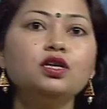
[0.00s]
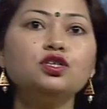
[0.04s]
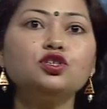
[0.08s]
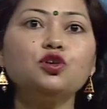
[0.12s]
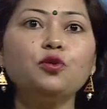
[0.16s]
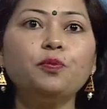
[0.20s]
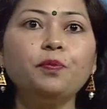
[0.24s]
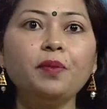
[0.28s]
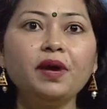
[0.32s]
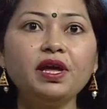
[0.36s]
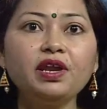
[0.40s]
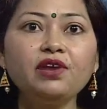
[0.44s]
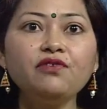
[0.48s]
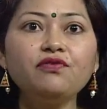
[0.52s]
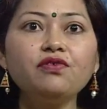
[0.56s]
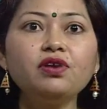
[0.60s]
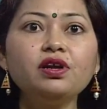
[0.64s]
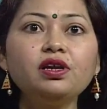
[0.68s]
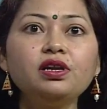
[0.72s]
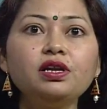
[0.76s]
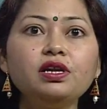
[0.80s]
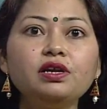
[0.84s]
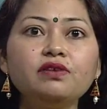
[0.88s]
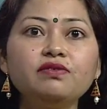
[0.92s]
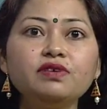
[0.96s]
So,
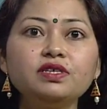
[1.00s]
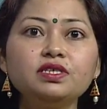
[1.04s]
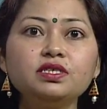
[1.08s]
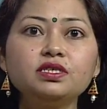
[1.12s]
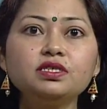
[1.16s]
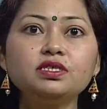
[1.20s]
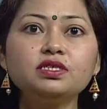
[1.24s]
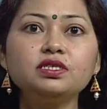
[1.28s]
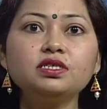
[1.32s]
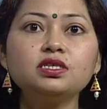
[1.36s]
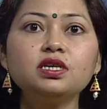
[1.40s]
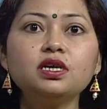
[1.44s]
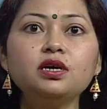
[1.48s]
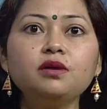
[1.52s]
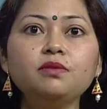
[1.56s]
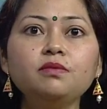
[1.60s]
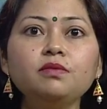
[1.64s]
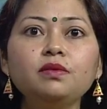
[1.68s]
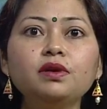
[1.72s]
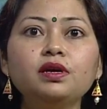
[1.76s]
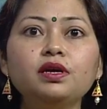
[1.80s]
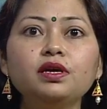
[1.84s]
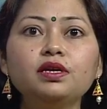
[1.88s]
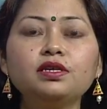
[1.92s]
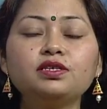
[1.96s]
peripheral nervous
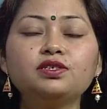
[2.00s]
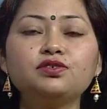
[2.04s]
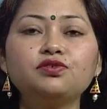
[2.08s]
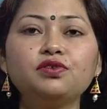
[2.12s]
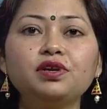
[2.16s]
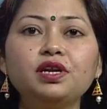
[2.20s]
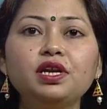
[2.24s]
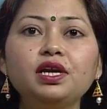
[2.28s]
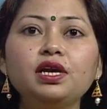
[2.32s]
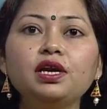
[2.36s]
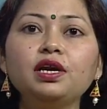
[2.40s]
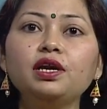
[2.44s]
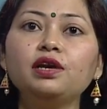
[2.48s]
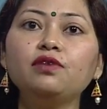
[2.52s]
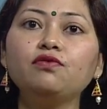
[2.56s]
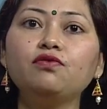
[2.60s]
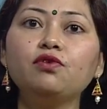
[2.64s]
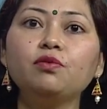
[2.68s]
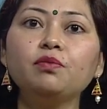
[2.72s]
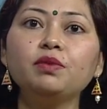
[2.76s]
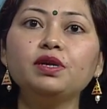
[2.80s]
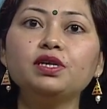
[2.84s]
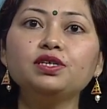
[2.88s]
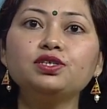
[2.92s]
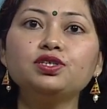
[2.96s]
system it relay
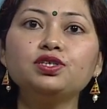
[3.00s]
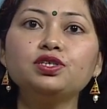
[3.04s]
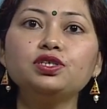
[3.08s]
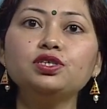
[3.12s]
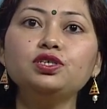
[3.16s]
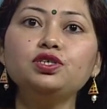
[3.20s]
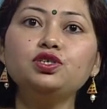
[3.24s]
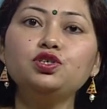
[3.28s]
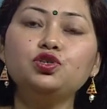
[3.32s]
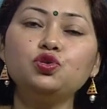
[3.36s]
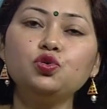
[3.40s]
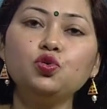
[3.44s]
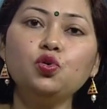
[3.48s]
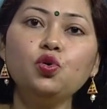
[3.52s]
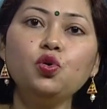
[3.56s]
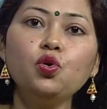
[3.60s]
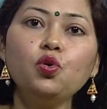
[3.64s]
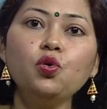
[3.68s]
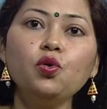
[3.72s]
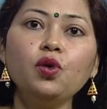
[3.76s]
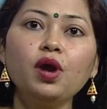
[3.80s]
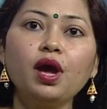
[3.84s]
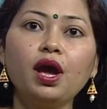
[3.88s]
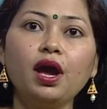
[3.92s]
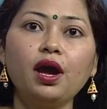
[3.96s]
information to
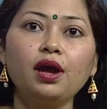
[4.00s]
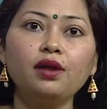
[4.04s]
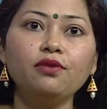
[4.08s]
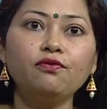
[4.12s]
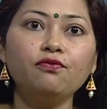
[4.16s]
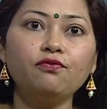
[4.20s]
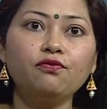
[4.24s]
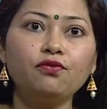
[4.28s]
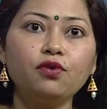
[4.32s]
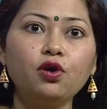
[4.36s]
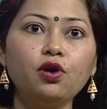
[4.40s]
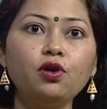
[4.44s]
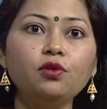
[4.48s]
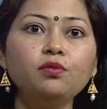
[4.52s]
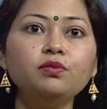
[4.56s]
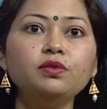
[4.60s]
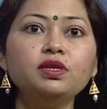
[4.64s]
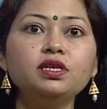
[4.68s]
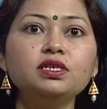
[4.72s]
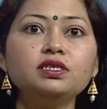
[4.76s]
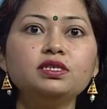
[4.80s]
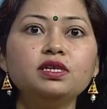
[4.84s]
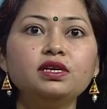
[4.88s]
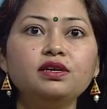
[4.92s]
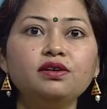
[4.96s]
and from
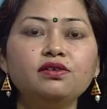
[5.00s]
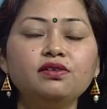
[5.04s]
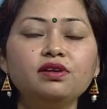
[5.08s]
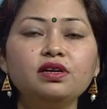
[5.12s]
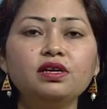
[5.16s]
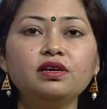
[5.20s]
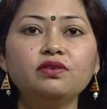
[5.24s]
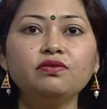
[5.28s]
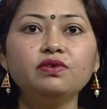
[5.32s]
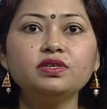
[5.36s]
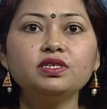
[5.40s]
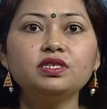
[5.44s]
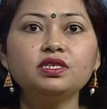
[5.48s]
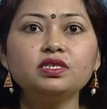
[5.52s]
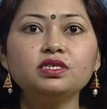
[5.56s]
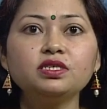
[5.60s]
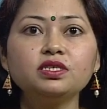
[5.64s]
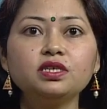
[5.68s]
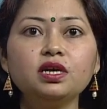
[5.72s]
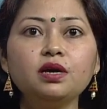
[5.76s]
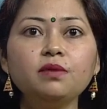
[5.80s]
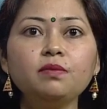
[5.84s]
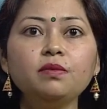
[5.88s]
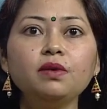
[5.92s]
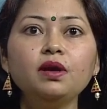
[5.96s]
the central nervous
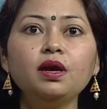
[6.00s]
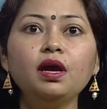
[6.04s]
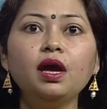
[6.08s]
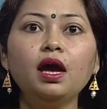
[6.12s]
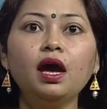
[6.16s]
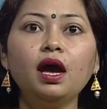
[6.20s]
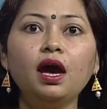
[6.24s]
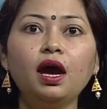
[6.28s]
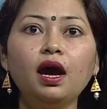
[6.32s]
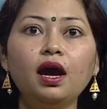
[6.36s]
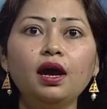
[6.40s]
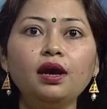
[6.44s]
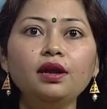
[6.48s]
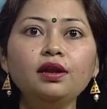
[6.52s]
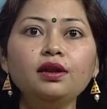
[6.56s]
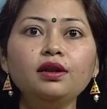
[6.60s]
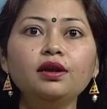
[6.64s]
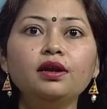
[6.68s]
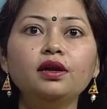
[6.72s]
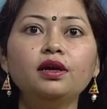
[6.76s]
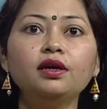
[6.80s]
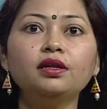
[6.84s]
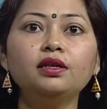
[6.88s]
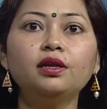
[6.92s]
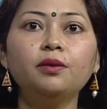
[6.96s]
system and
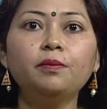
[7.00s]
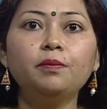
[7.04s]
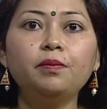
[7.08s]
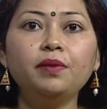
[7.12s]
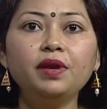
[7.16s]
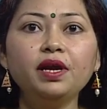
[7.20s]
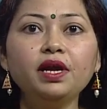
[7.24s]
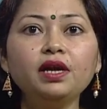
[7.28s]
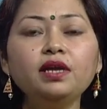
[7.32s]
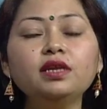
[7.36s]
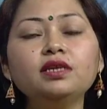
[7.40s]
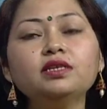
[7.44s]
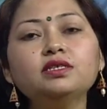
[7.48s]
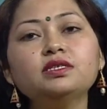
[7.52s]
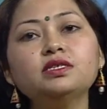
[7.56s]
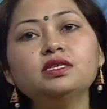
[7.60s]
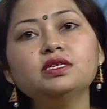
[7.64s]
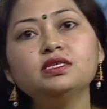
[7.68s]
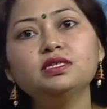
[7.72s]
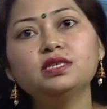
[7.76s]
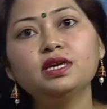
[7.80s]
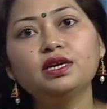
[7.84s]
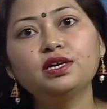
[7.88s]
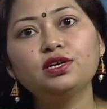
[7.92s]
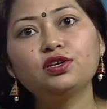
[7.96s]
the brain is
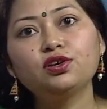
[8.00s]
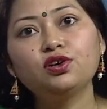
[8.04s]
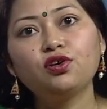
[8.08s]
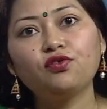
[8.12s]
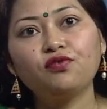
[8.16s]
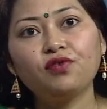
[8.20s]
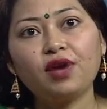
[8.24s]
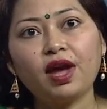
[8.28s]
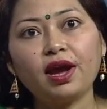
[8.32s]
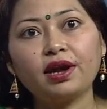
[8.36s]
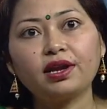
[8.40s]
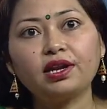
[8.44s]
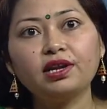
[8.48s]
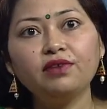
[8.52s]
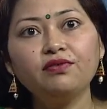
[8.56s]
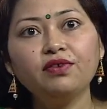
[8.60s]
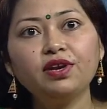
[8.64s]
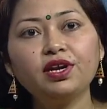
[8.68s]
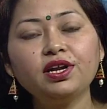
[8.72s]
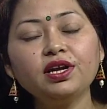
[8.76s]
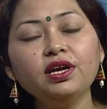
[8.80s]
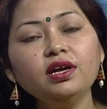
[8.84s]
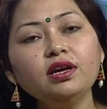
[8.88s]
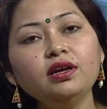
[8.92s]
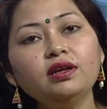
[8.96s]
the center of
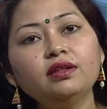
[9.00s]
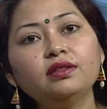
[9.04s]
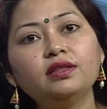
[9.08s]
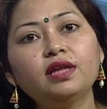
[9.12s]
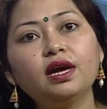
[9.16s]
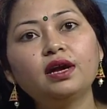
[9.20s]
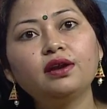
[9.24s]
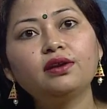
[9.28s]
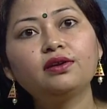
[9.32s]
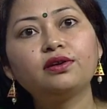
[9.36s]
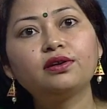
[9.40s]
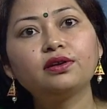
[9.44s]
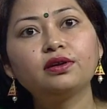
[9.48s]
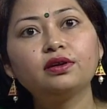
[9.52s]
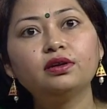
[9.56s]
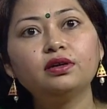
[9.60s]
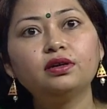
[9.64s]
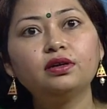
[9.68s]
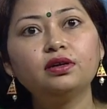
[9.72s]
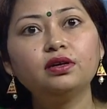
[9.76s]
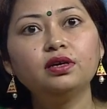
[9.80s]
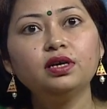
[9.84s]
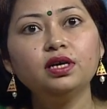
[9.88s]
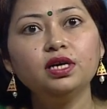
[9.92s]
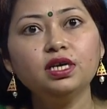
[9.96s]
activity that
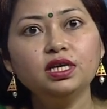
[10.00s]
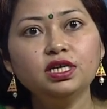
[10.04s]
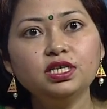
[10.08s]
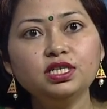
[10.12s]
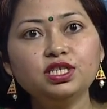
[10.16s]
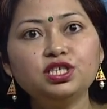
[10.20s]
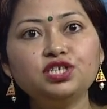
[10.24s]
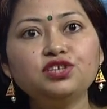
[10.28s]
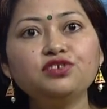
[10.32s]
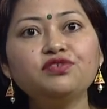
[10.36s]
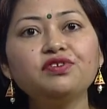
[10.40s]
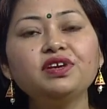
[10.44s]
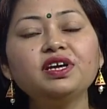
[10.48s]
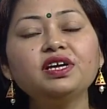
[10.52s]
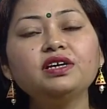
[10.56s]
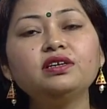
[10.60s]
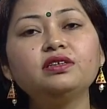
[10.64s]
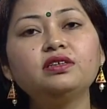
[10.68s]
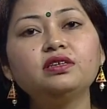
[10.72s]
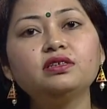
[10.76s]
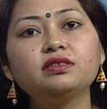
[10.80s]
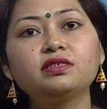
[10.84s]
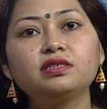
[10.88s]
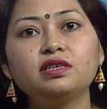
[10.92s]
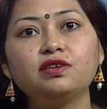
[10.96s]
uh,
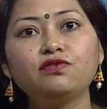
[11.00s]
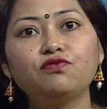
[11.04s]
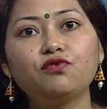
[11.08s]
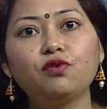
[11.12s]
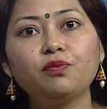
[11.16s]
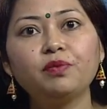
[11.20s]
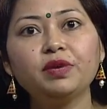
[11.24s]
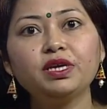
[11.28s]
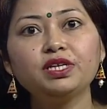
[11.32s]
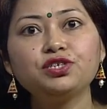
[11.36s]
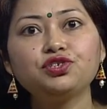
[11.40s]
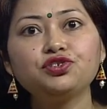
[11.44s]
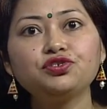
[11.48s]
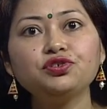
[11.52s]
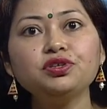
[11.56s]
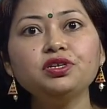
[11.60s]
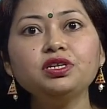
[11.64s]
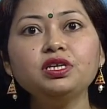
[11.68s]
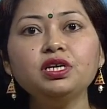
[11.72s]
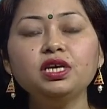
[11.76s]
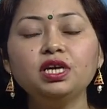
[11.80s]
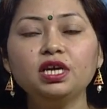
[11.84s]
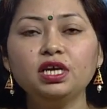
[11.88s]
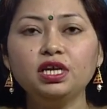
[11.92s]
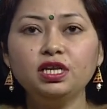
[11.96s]
integrate this information,
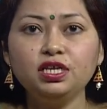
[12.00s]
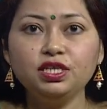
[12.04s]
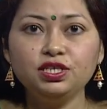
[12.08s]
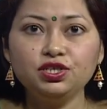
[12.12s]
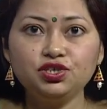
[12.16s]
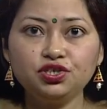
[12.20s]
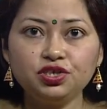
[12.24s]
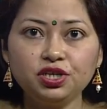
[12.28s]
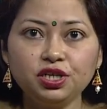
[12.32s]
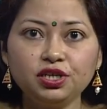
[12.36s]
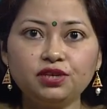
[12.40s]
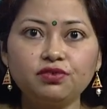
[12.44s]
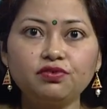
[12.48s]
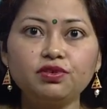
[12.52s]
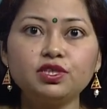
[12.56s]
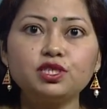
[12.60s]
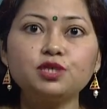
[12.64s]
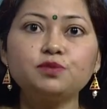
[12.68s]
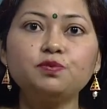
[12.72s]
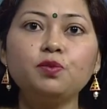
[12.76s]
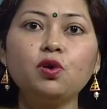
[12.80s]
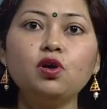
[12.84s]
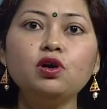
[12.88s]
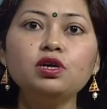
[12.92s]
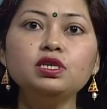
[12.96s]
initiate
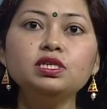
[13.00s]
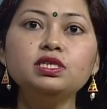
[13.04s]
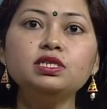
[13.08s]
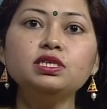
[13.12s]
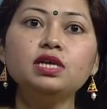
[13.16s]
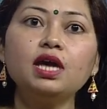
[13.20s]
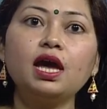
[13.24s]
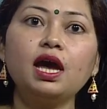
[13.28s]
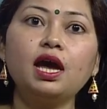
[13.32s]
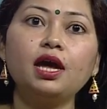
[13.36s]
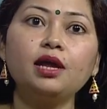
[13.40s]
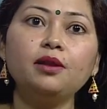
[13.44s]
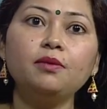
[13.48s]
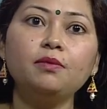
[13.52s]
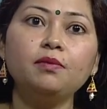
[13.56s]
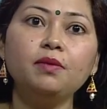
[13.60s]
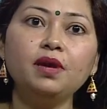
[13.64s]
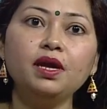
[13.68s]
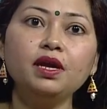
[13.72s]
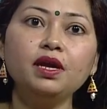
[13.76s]
response and